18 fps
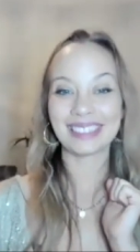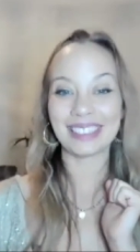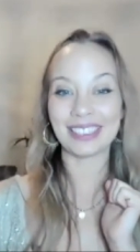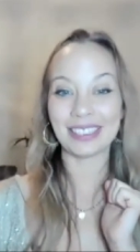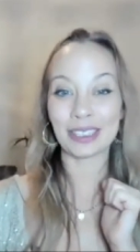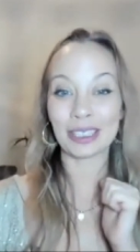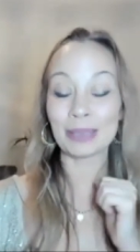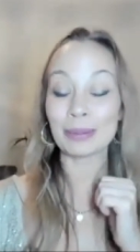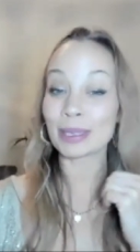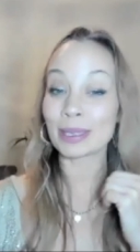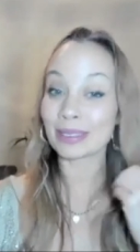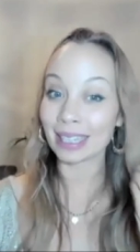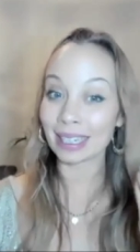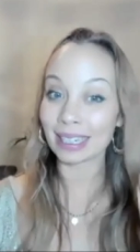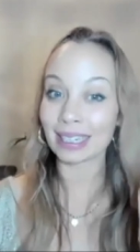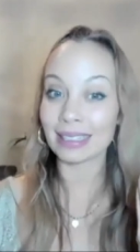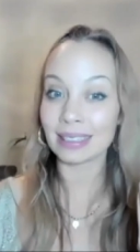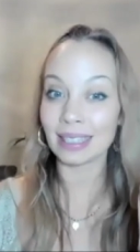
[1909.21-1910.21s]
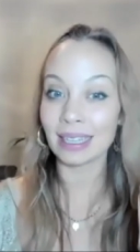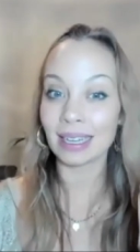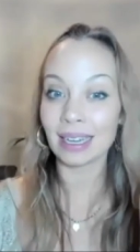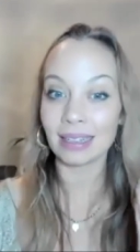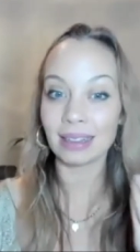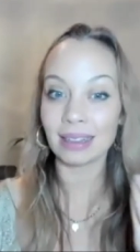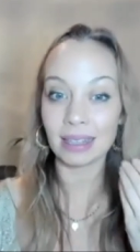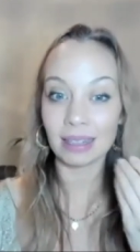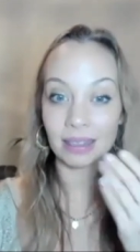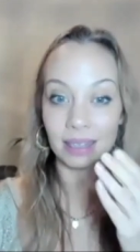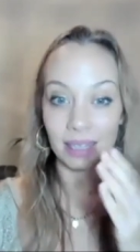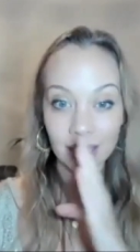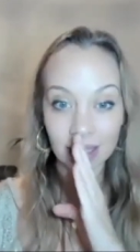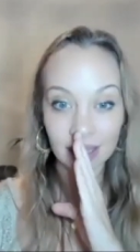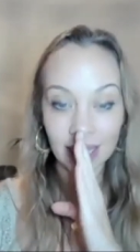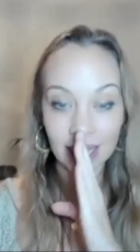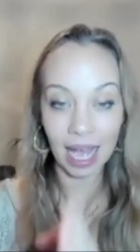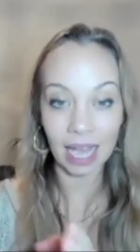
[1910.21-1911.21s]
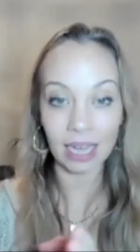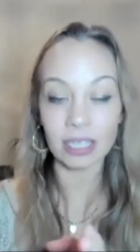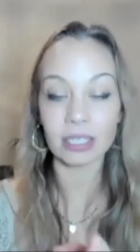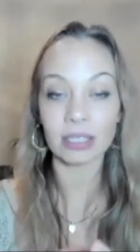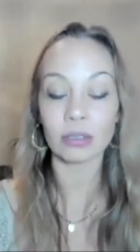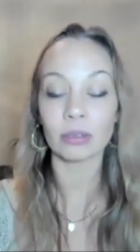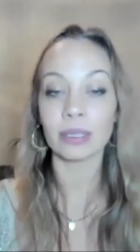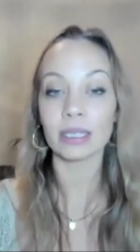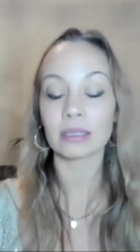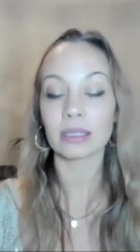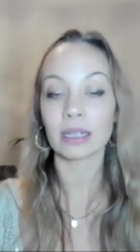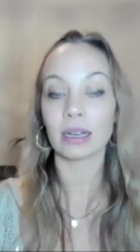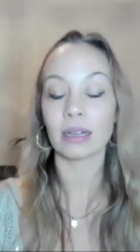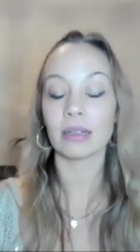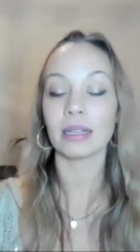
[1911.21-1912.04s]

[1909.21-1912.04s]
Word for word: You know, because like I said, the action always,